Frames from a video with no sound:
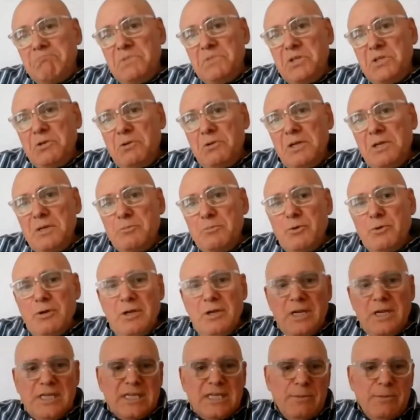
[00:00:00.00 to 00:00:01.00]

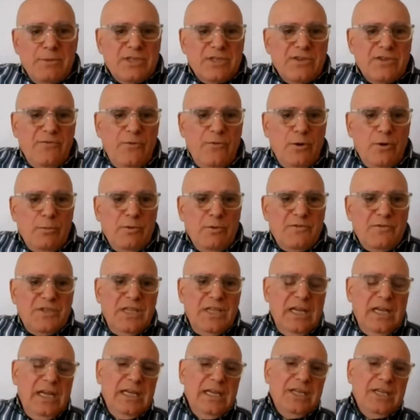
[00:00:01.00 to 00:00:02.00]
neoliberalism is a form of
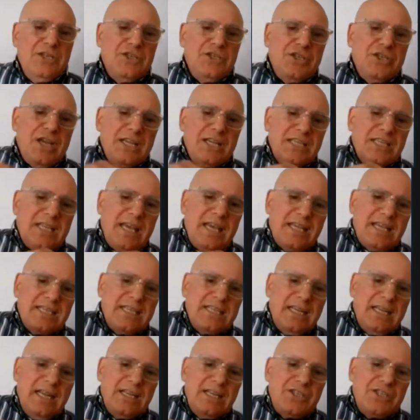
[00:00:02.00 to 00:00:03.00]
stealing. It just has
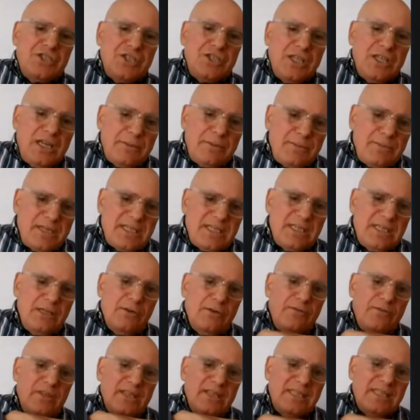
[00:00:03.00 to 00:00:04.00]
the legitimacy
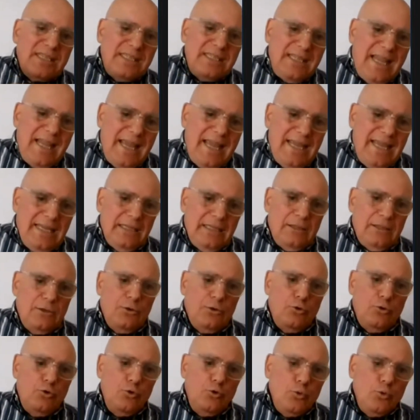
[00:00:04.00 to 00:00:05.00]
of the state
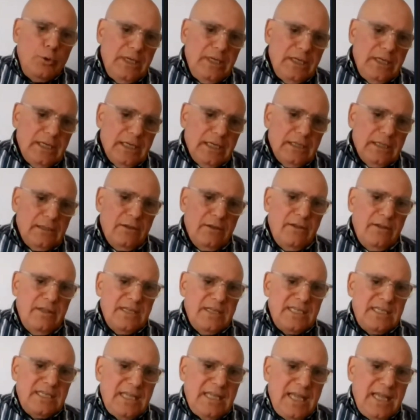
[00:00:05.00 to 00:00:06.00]
doing it.
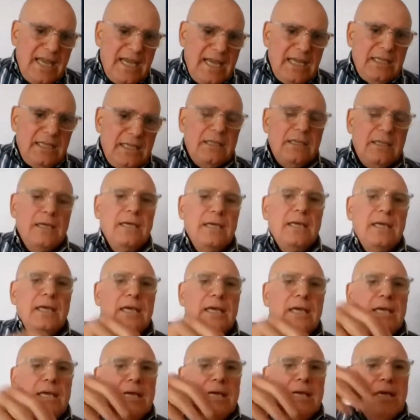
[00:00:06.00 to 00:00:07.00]
The state
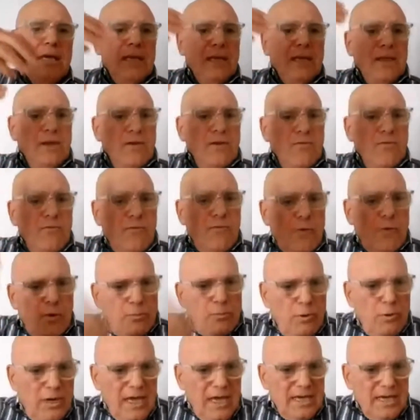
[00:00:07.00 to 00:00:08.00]

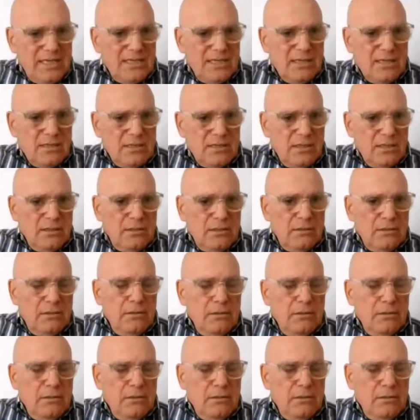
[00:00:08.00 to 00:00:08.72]
formalizes it.